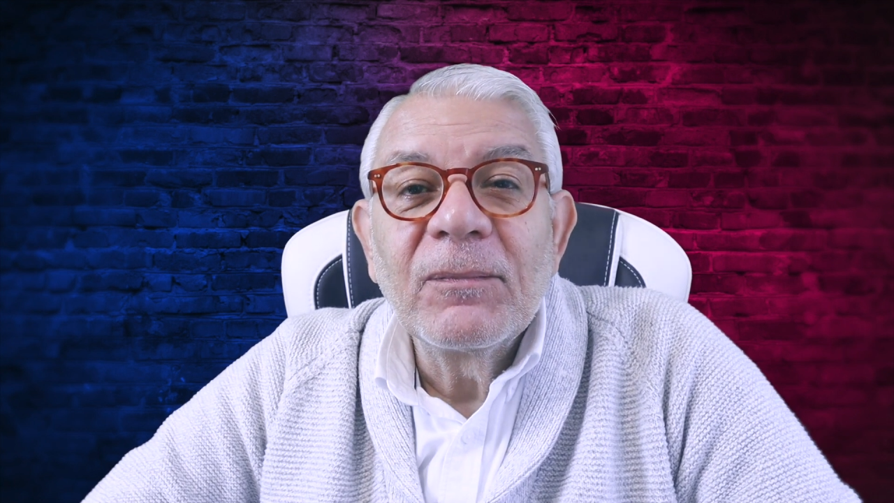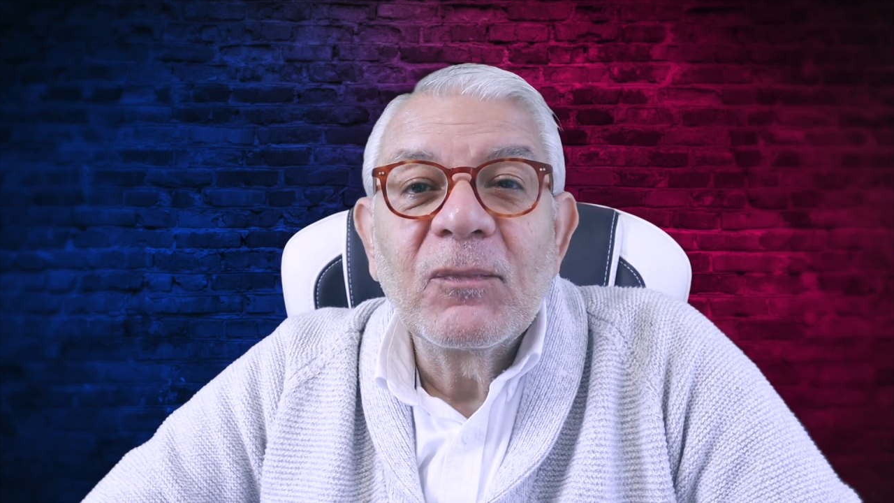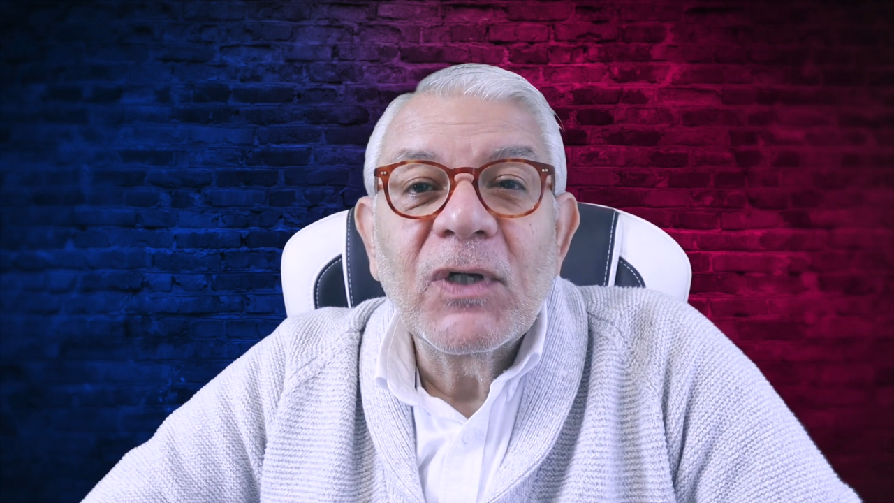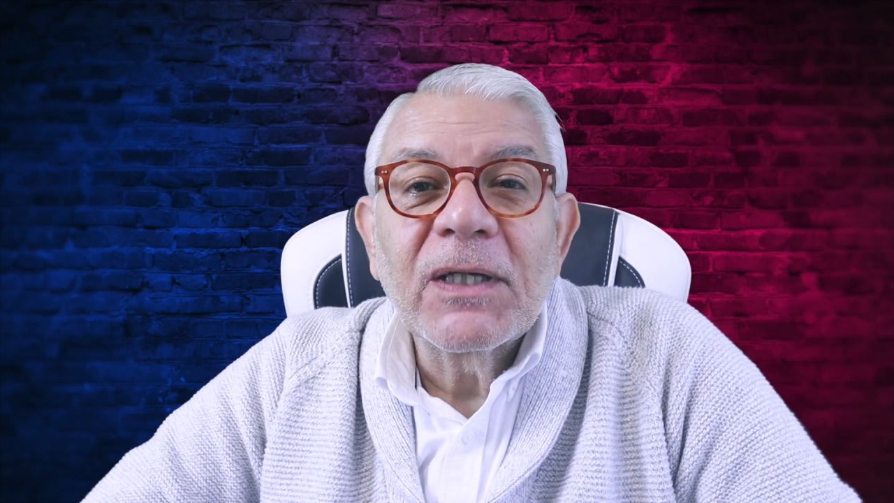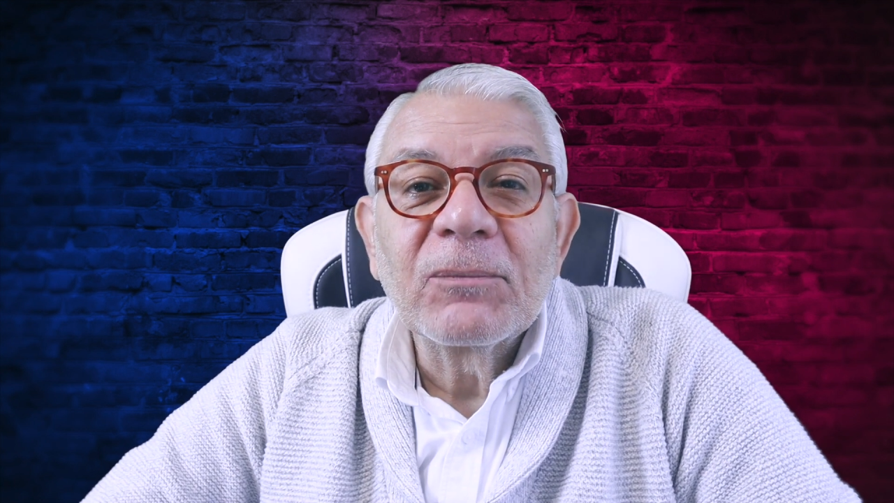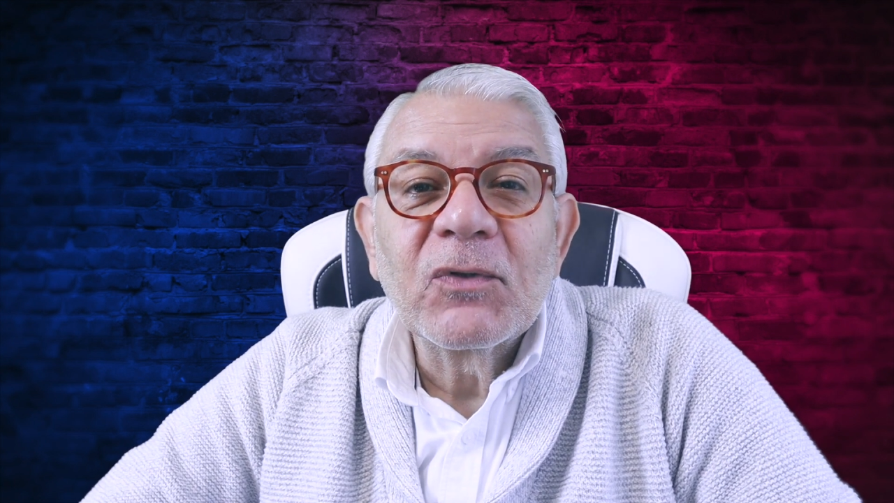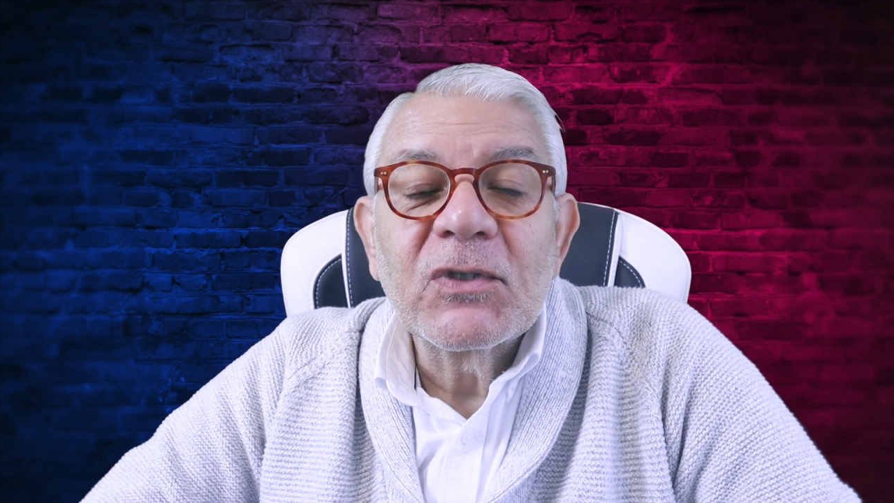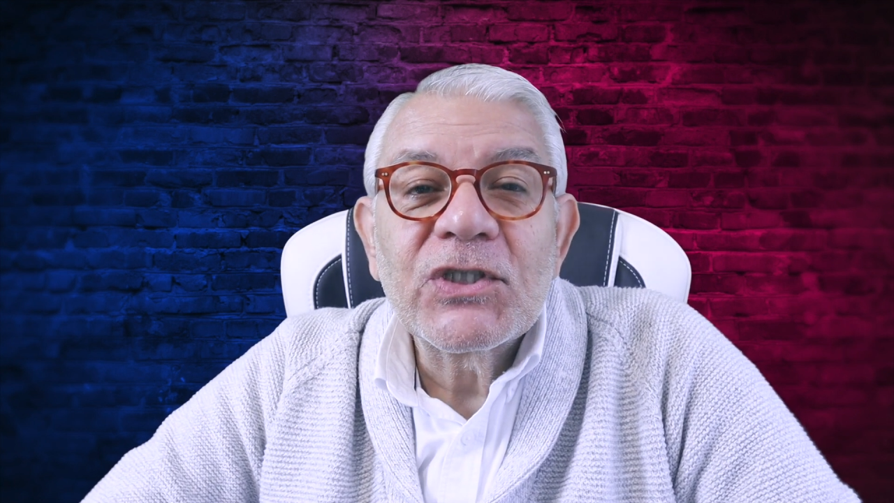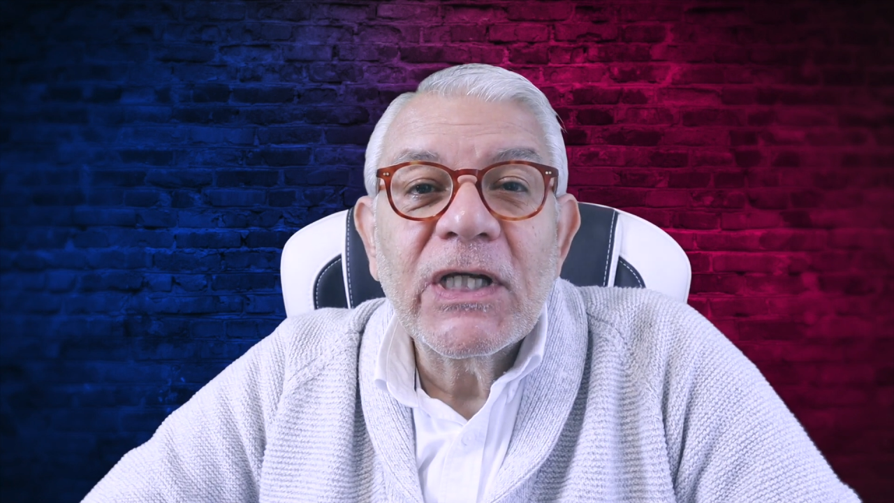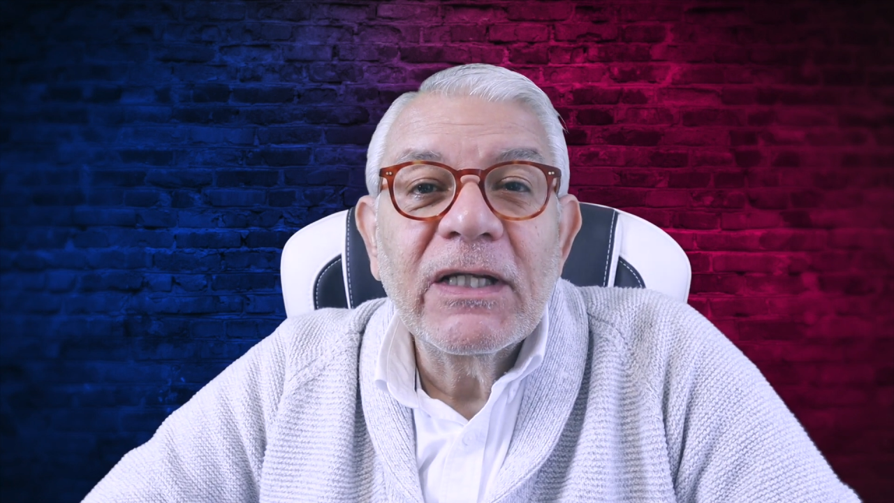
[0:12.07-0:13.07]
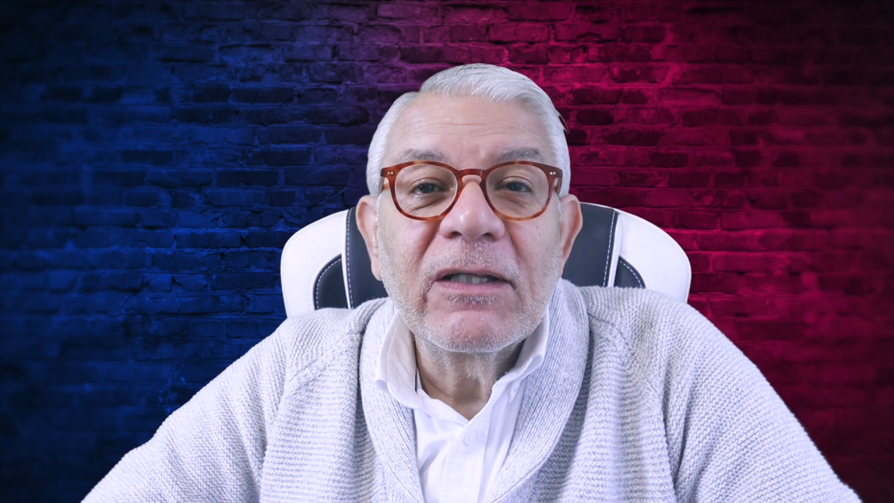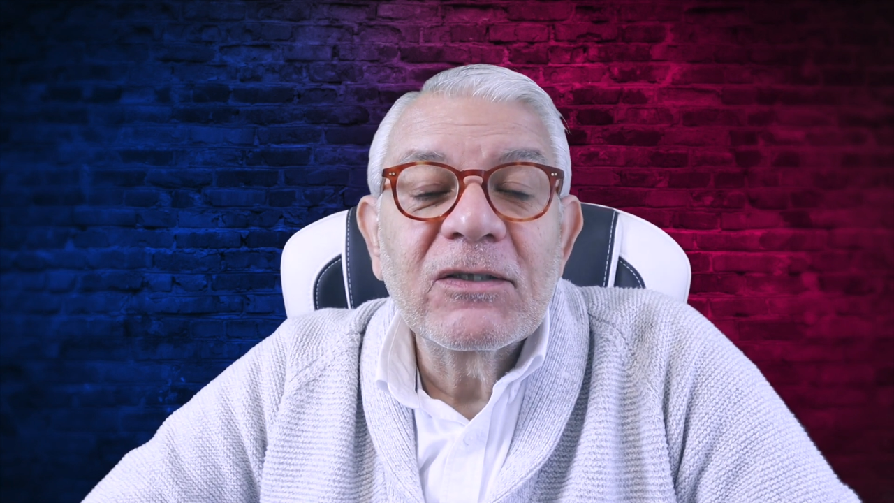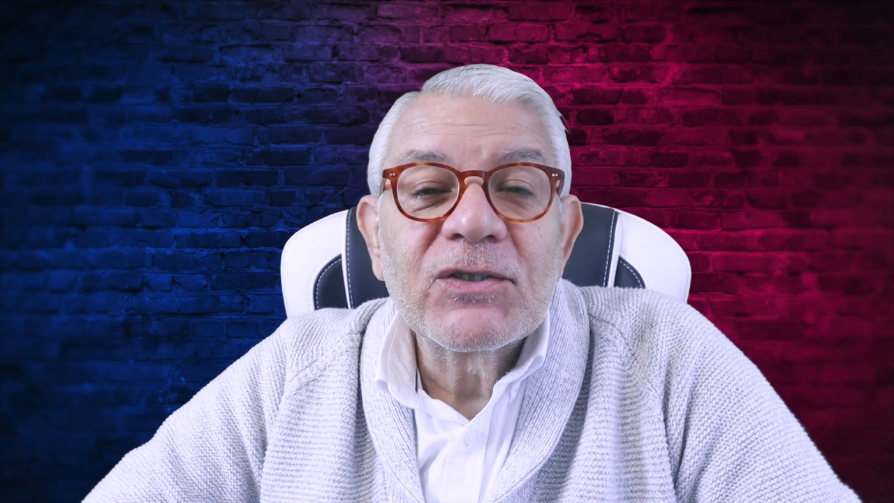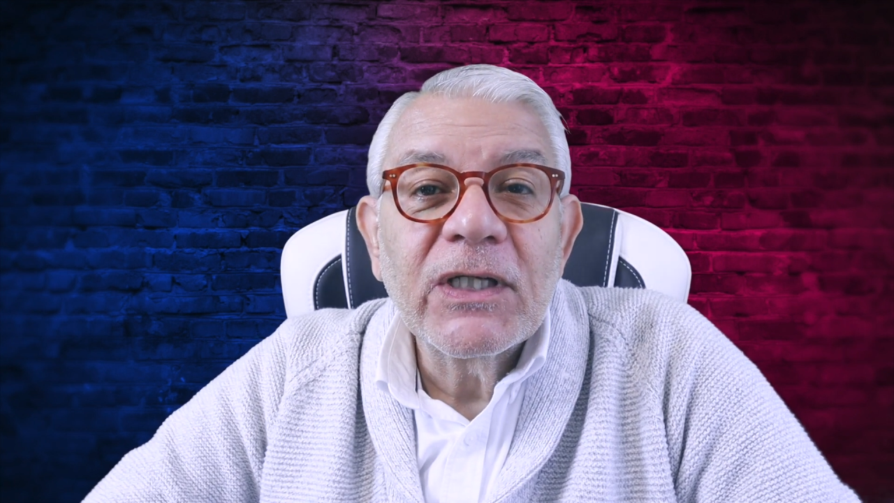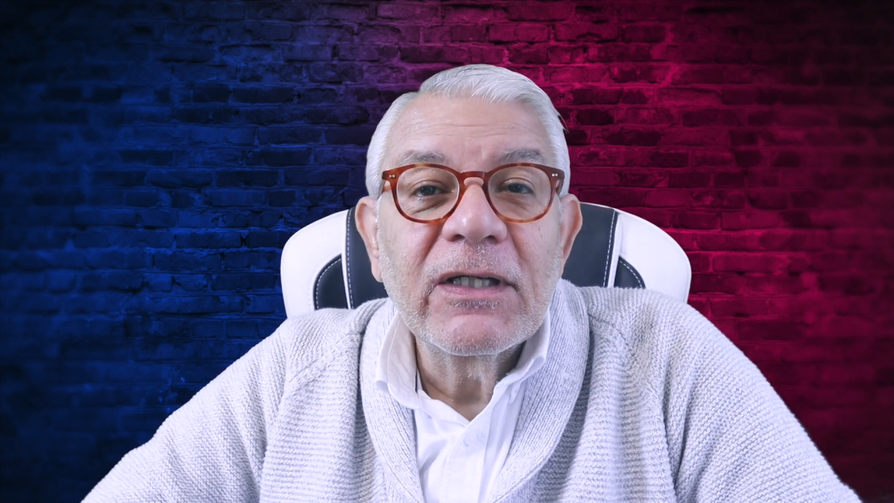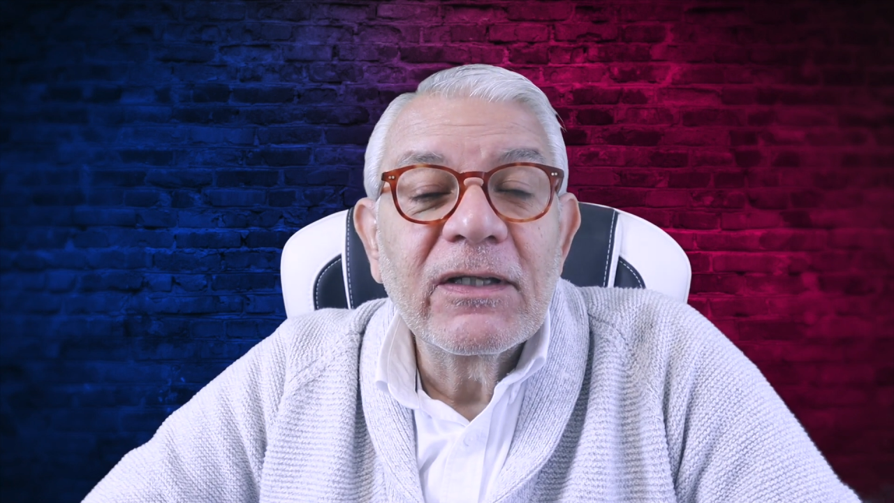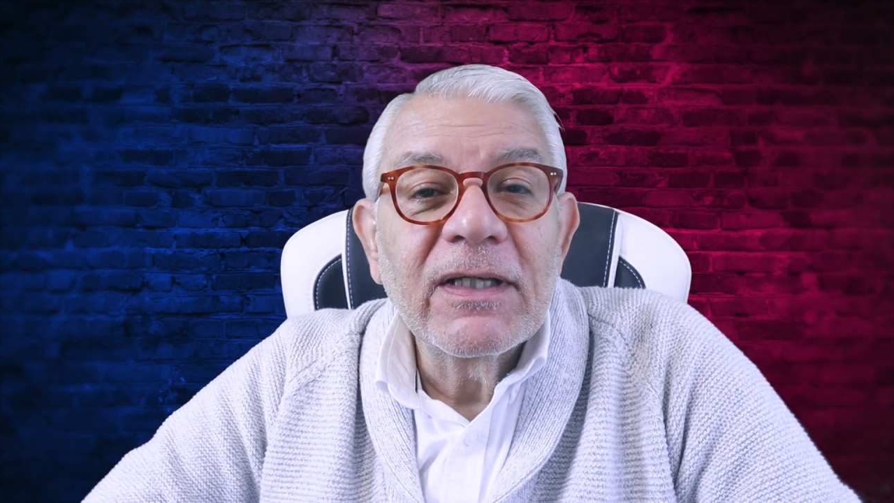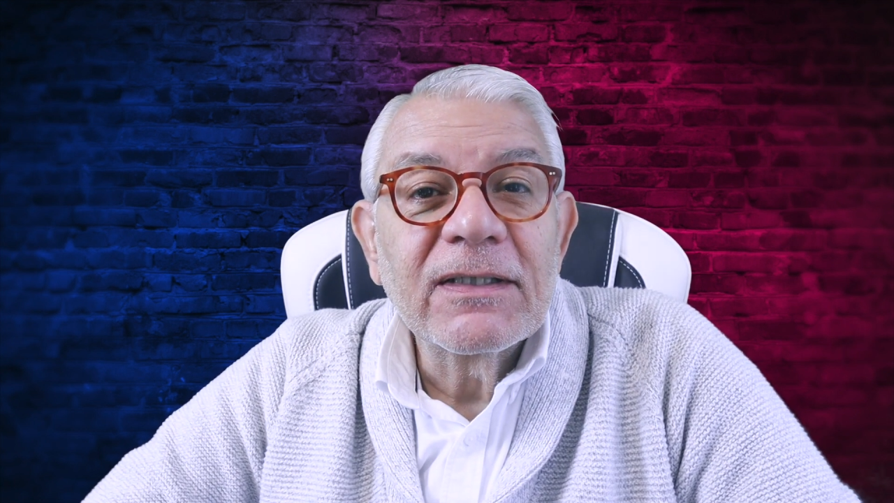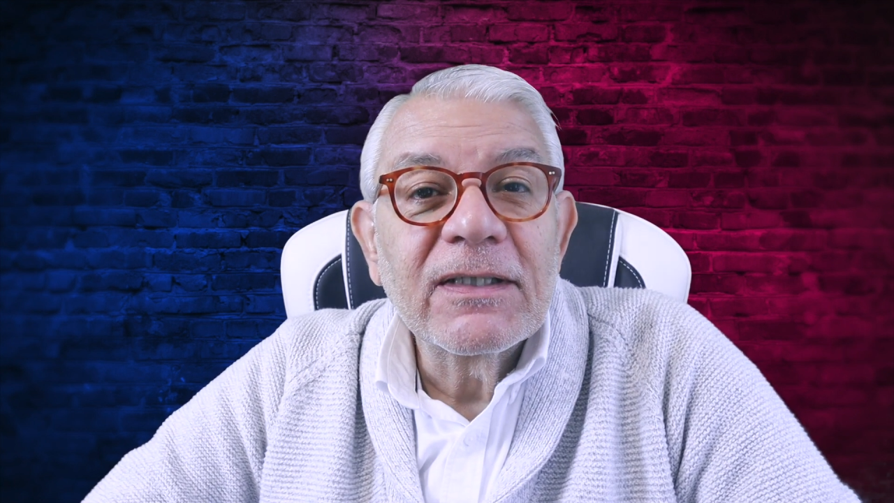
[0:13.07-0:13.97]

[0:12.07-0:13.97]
Welcome to the channel that